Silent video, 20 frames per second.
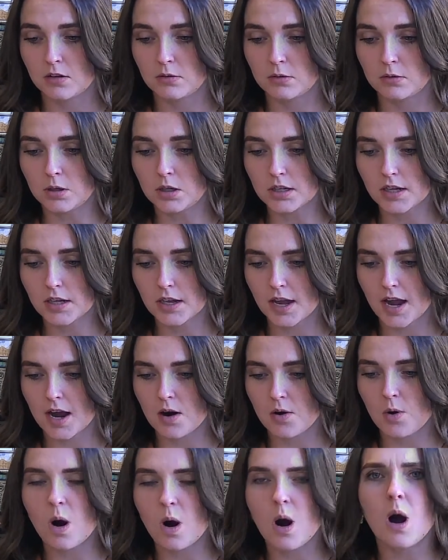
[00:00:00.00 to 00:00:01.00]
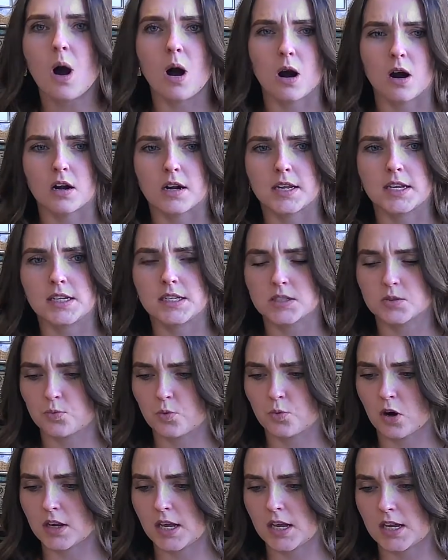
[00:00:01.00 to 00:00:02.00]
Look how hard he is
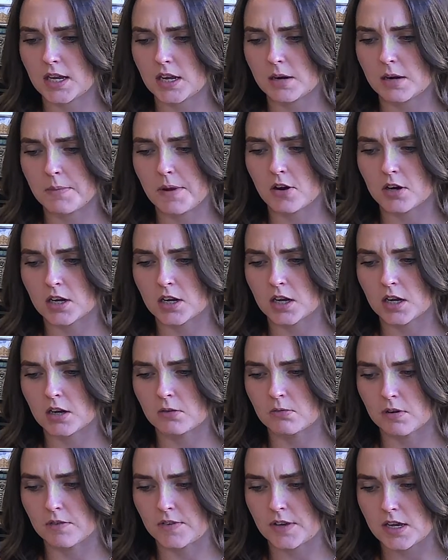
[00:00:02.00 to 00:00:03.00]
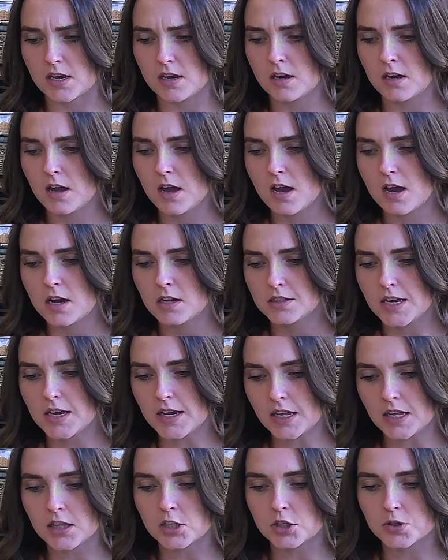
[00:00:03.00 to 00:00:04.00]
working in America, Ravi.
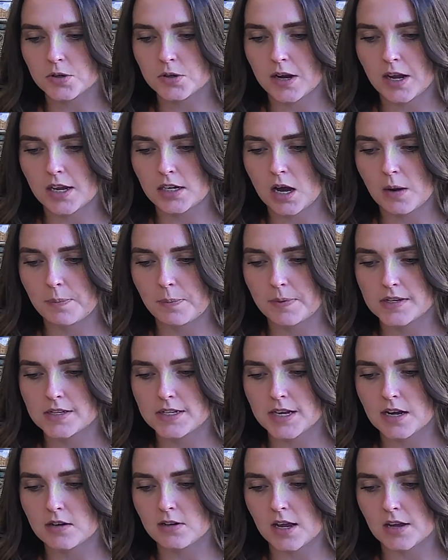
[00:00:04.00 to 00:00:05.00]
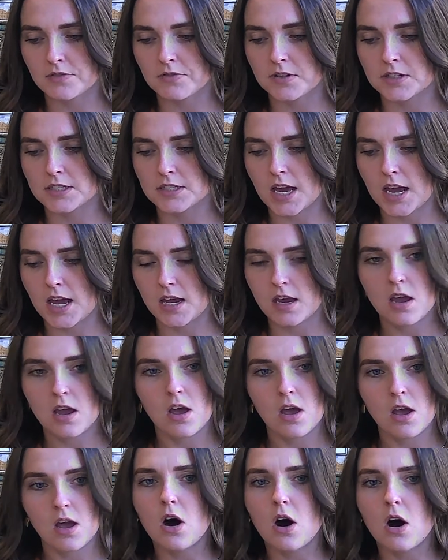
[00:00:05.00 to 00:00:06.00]
Taking the train up and down every day,
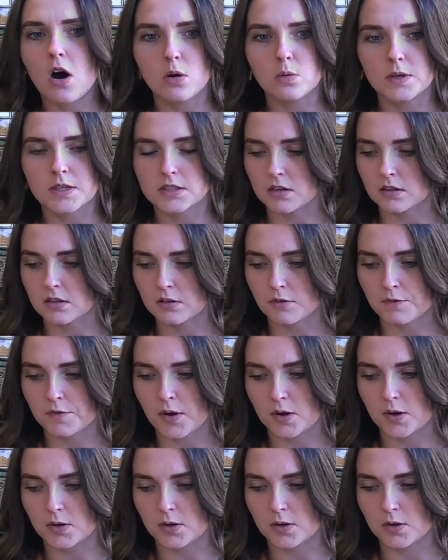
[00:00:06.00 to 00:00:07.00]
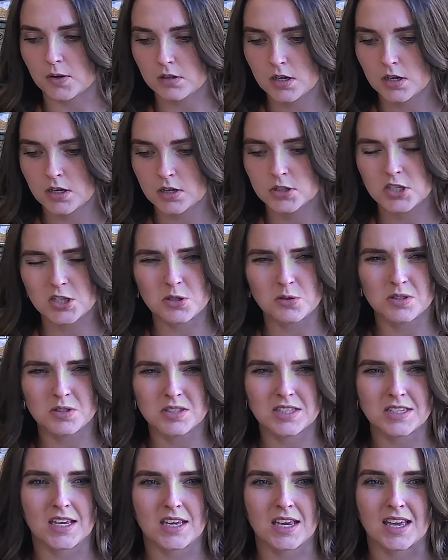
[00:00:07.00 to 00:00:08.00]
always on the phone. Do you
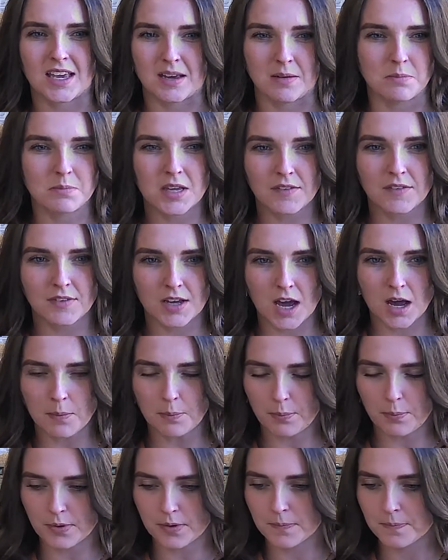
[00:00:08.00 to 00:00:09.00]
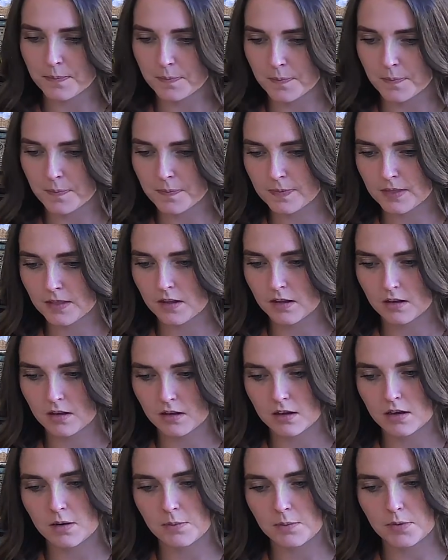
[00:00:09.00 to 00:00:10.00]
see him giving up?
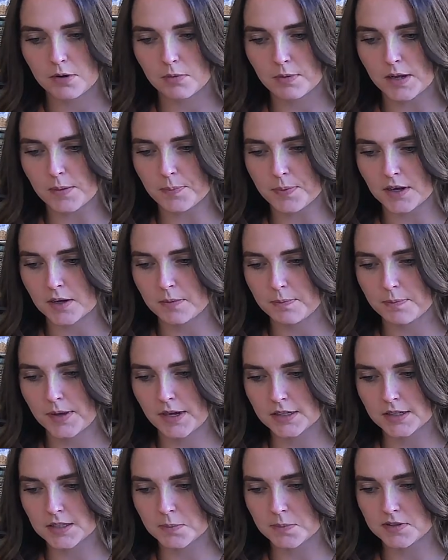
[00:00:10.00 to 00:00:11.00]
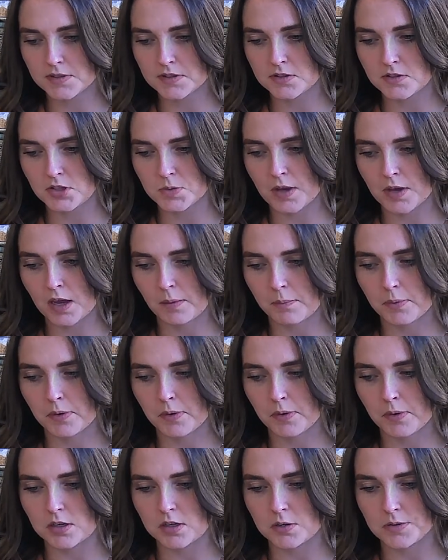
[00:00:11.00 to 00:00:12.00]
Paripa picks up his newspaper
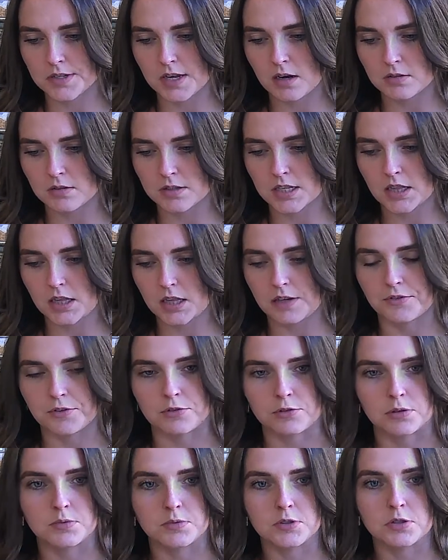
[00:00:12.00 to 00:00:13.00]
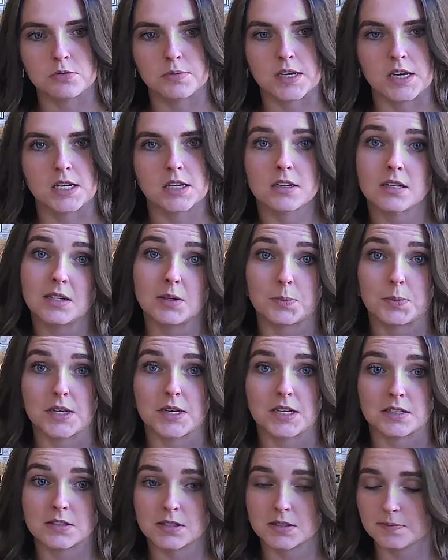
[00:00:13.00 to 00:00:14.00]
and goes out to the living room to read in
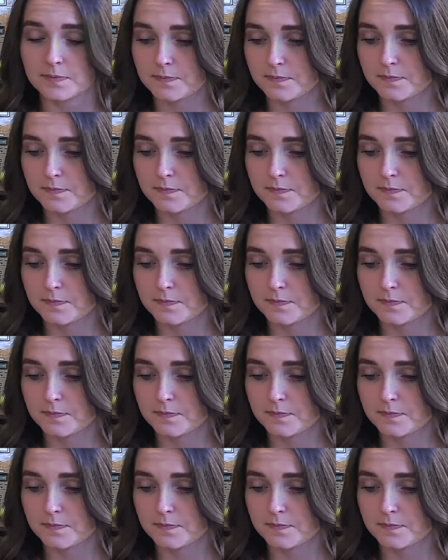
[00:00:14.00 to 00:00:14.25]
peace.